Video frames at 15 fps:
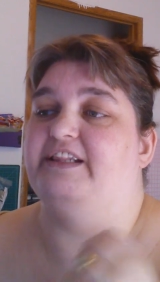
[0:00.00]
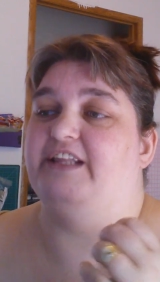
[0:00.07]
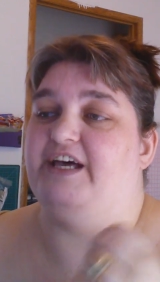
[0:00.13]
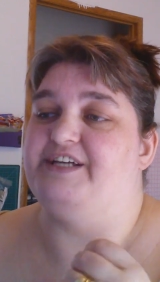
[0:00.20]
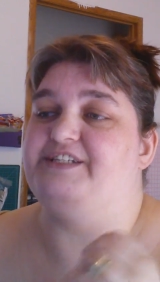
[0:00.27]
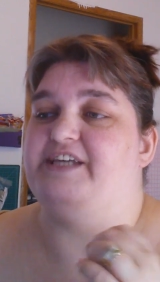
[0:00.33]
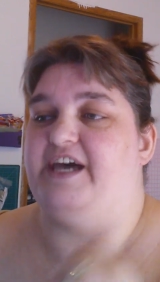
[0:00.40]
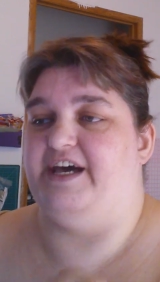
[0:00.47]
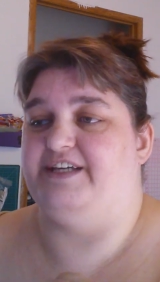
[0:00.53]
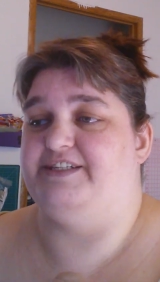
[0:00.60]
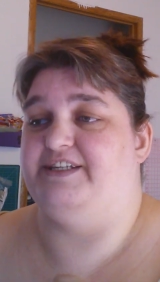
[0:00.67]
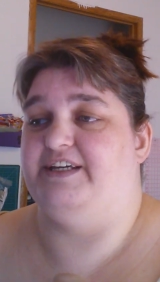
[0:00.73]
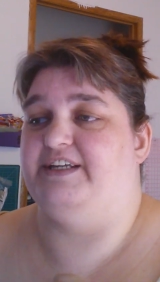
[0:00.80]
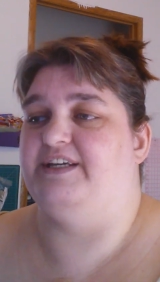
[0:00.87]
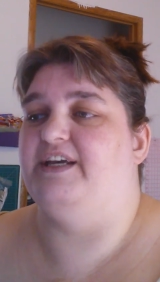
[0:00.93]
less
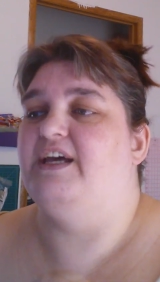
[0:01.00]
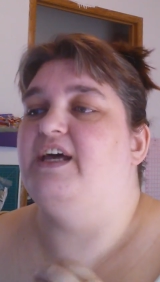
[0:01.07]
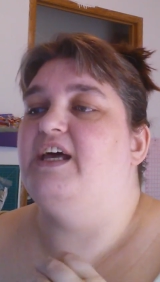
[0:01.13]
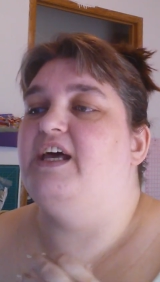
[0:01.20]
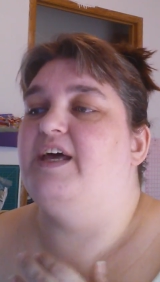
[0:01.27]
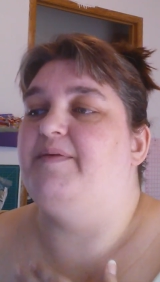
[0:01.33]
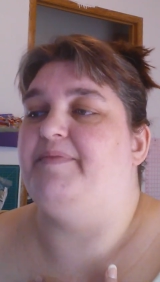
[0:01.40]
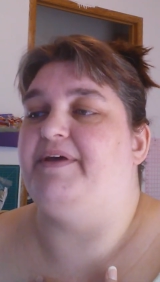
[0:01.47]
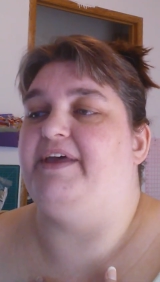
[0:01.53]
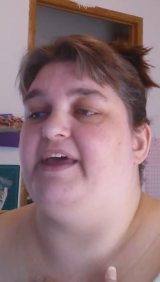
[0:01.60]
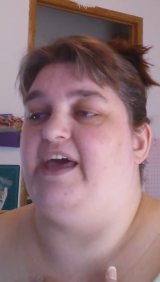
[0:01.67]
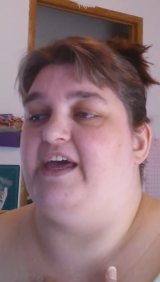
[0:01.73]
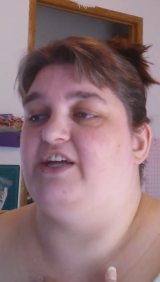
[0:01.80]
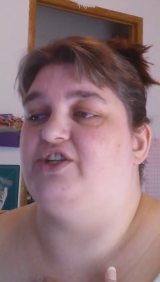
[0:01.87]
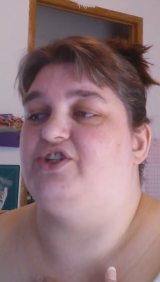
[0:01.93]
acid,
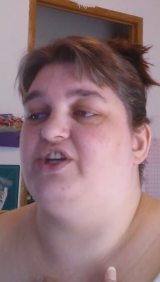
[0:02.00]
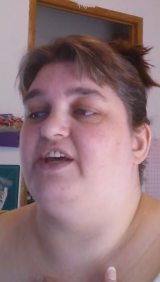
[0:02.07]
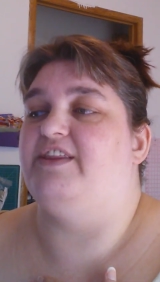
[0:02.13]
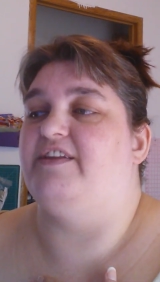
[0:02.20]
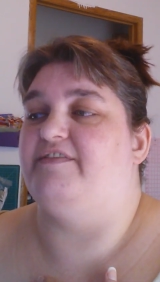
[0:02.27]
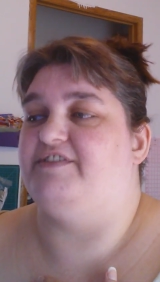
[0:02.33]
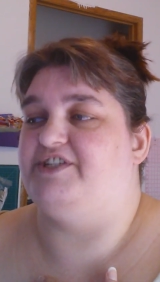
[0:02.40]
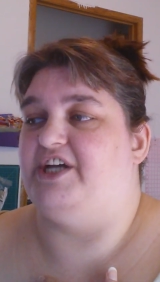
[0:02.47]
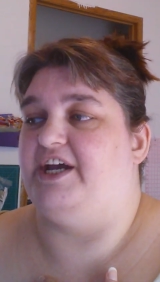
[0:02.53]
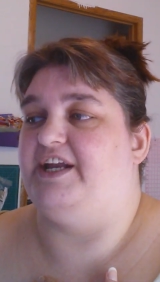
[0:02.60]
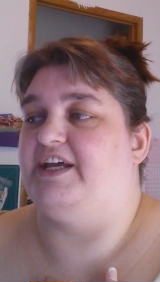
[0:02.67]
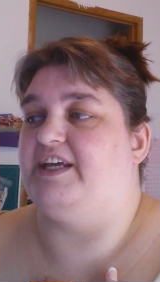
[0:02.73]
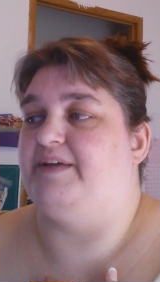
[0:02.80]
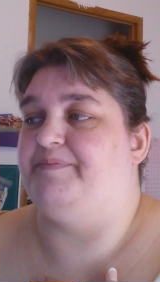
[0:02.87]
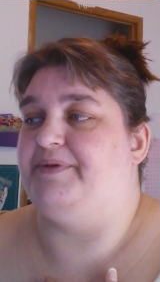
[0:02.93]
pH in the
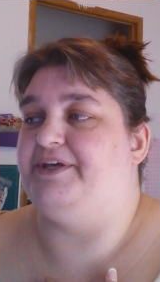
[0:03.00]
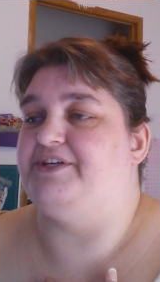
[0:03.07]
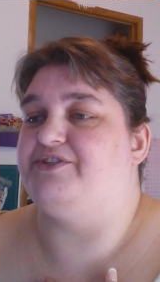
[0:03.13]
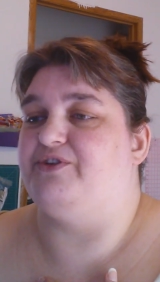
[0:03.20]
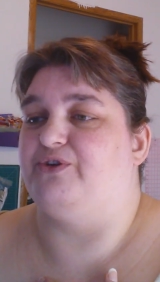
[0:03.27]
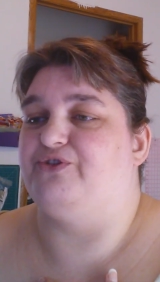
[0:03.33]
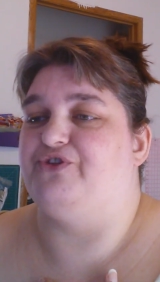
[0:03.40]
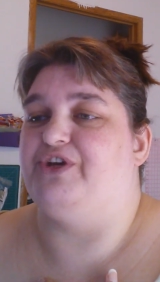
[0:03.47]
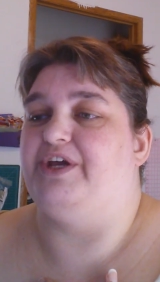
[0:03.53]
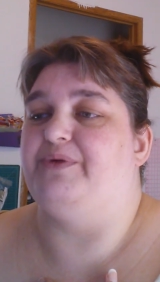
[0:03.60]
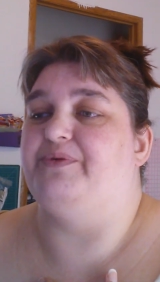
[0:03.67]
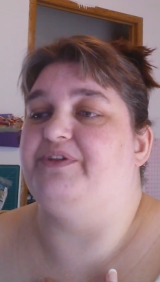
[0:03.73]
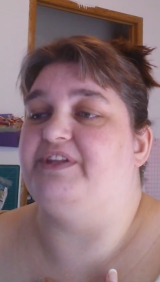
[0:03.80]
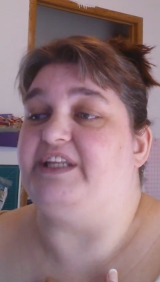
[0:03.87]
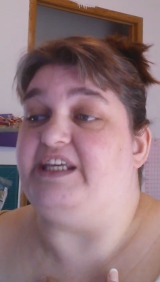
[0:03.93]
vagina can be
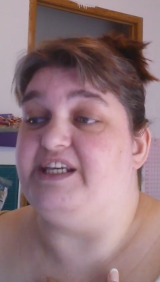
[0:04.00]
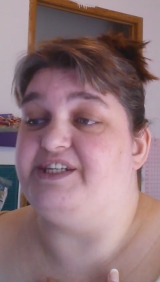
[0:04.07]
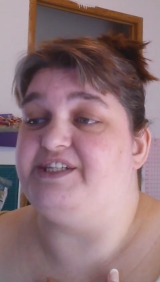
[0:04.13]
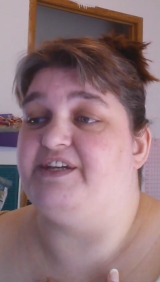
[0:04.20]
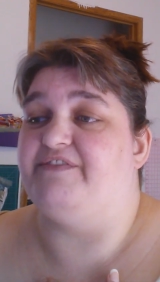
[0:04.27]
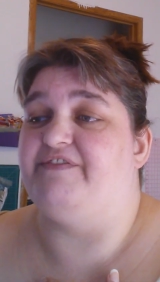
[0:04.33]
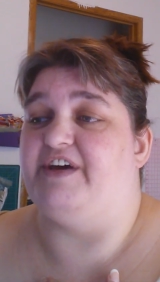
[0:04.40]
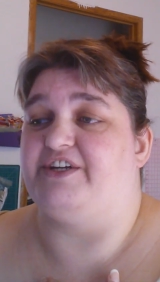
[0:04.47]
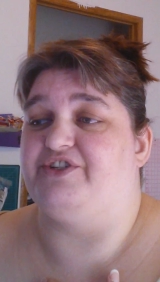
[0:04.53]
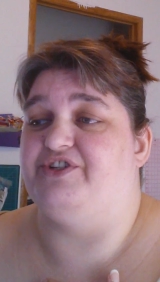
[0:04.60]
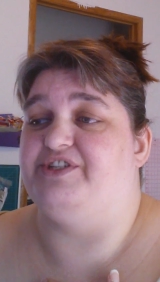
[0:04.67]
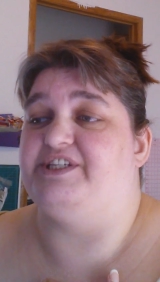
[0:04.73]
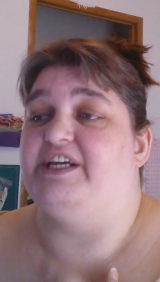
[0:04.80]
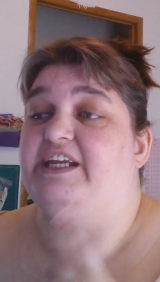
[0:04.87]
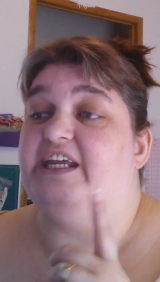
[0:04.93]
associated with yeast
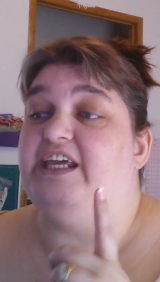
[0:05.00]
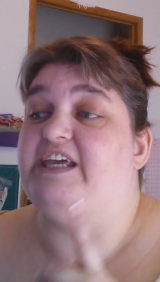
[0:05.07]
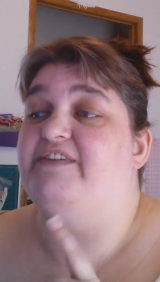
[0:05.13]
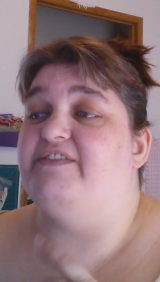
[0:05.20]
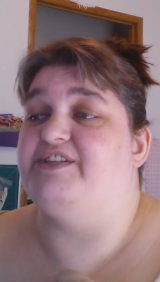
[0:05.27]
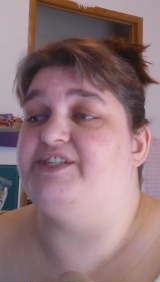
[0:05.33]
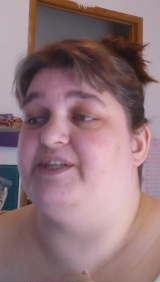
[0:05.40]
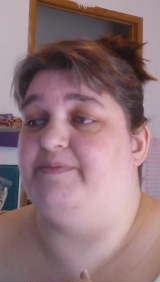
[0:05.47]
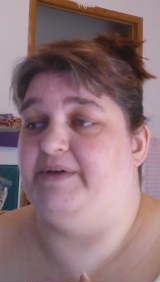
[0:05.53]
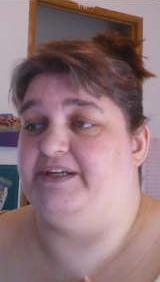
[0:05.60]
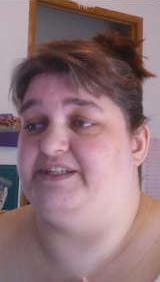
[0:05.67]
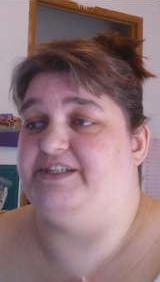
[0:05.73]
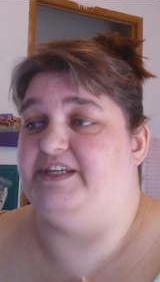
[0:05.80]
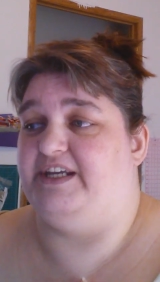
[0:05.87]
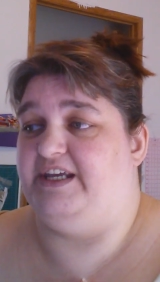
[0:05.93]
infections and even some
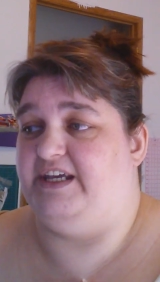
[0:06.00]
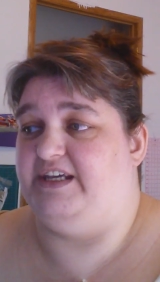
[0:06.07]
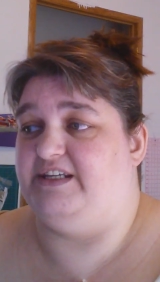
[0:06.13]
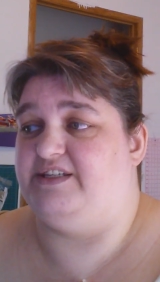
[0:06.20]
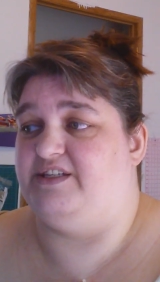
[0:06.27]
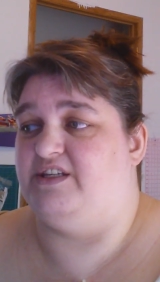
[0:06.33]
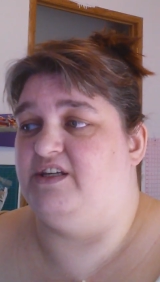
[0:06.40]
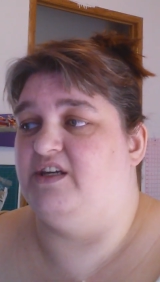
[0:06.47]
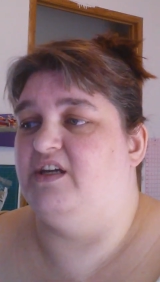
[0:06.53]
STDs.